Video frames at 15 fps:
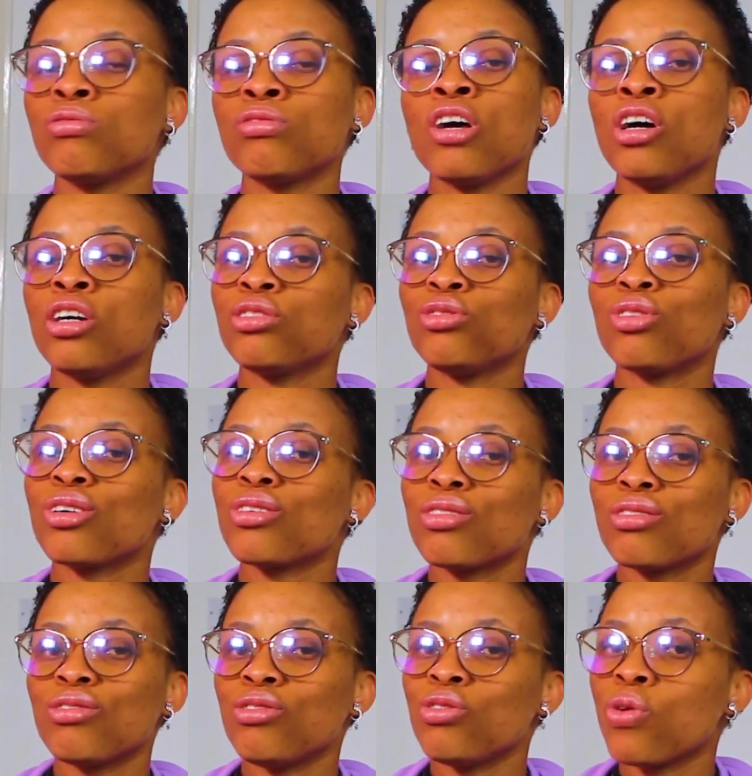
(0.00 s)
just
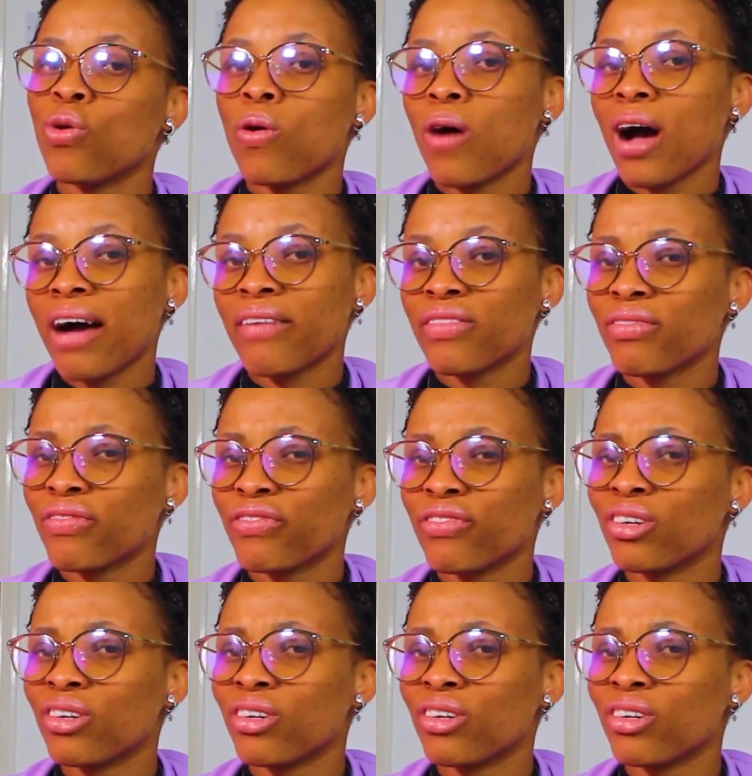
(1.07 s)
having fun.